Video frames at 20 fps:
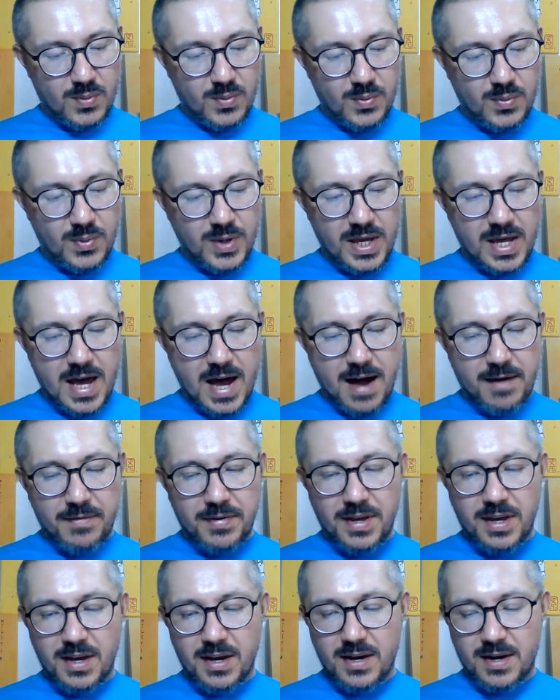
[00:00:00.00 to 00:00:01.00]
we have
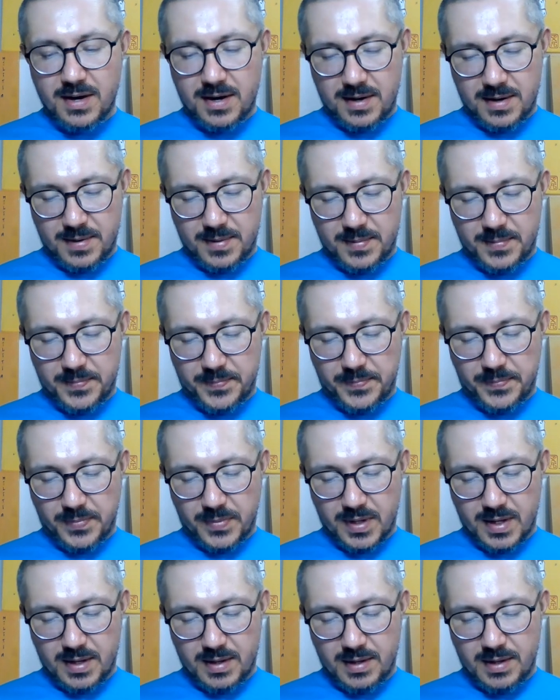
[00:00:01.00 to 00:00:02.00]
here
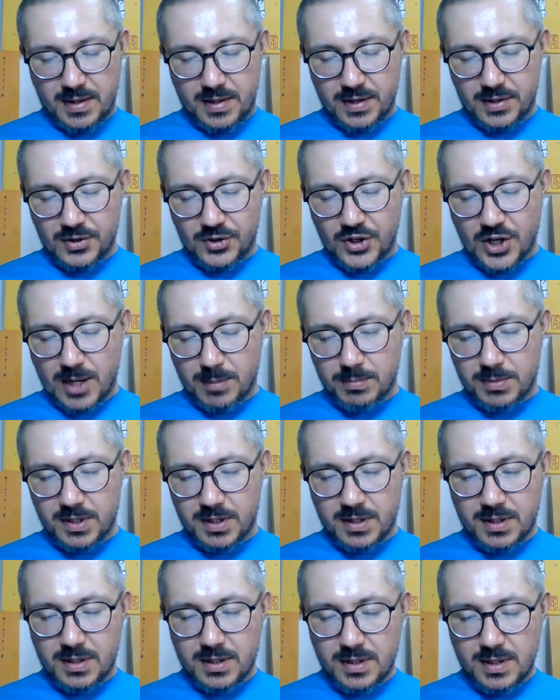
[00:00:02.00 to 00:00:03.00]
in this
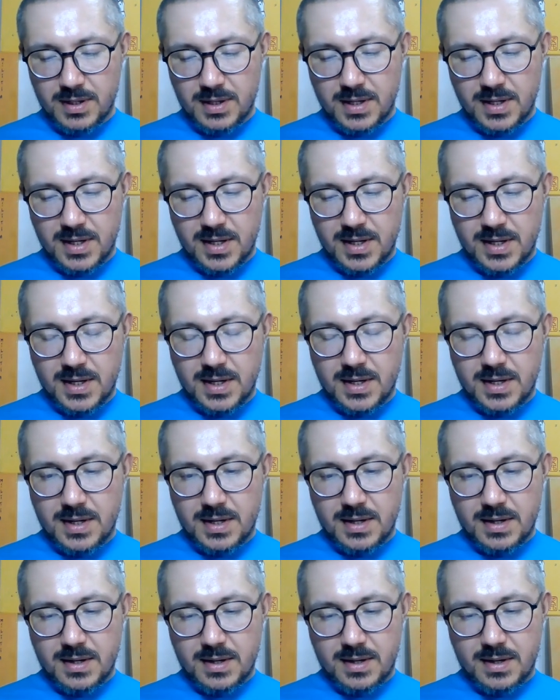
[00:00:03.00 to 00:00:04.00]
chapter
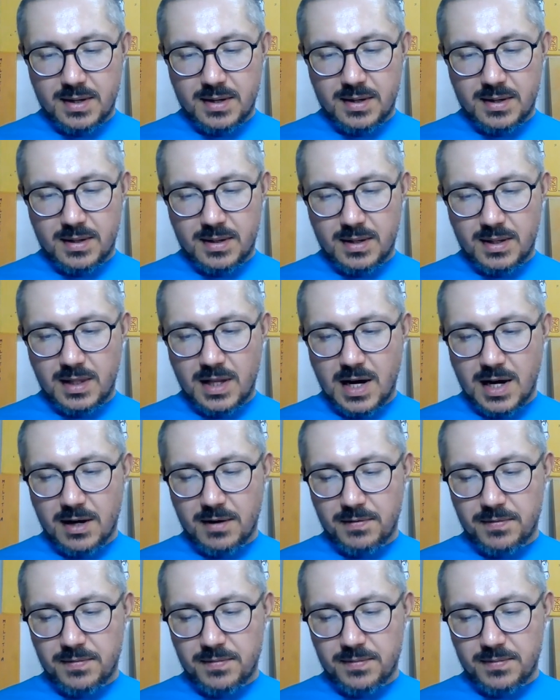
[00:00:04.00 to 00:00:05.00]
a lot
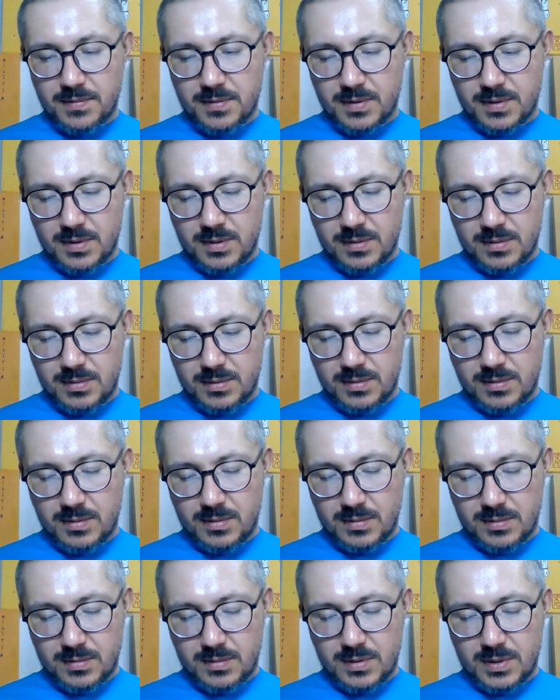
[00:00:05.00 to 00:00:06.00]
of
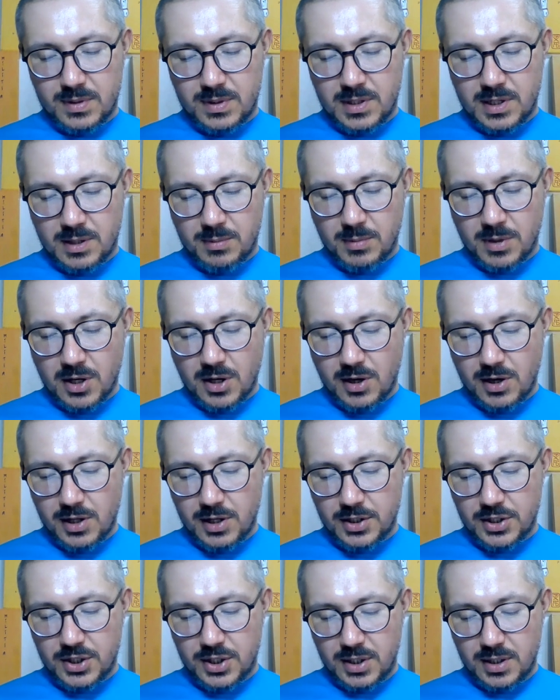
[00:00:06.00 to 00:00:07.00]

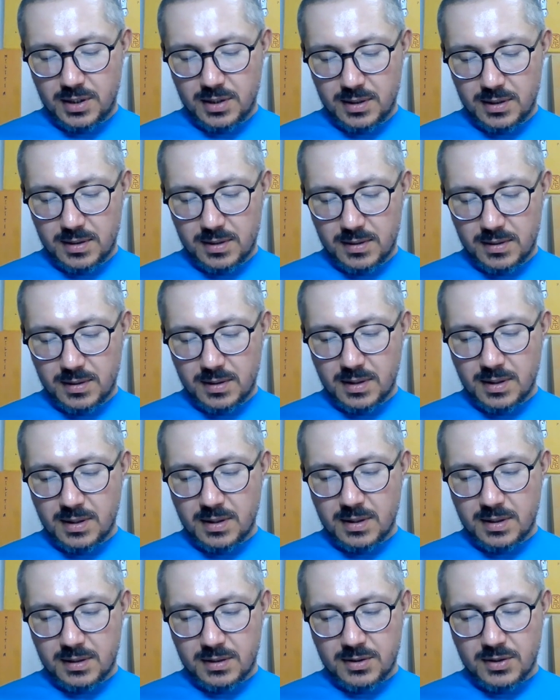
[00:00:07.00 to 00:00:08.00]
terminology,
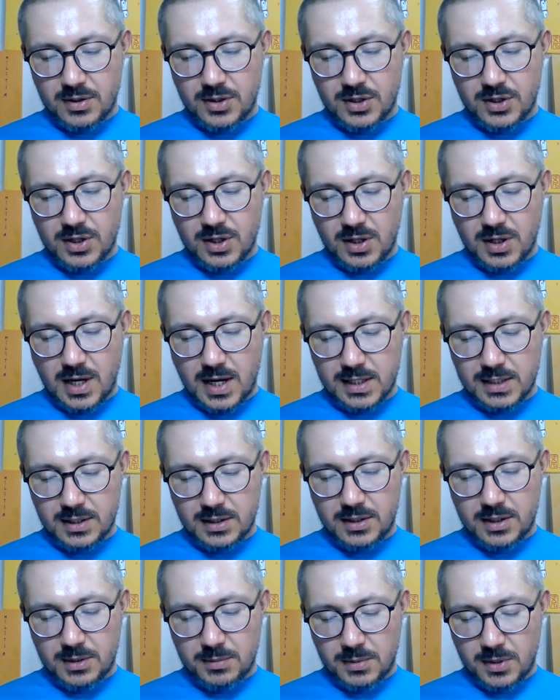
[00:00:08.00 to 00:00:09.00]
traditional Kazakh
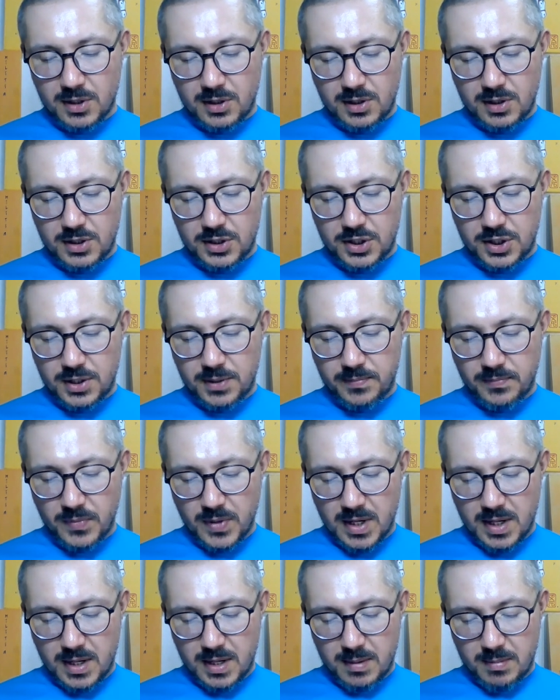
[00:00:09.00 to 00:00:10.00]
terminology,
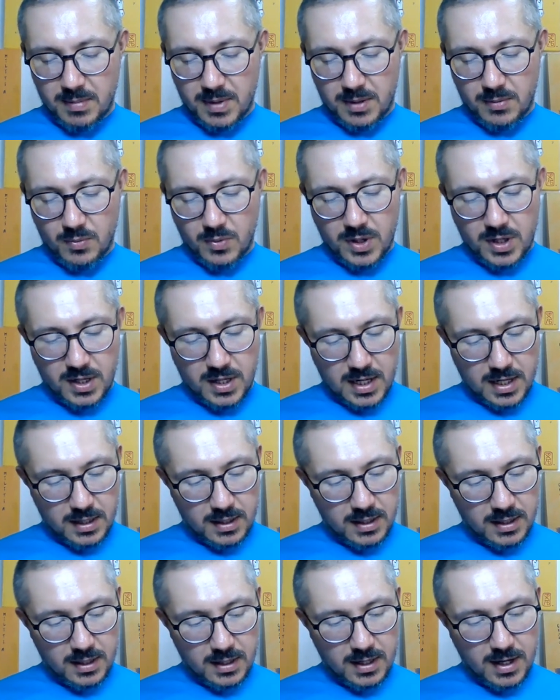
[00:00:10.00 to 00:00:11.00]
but we're not going to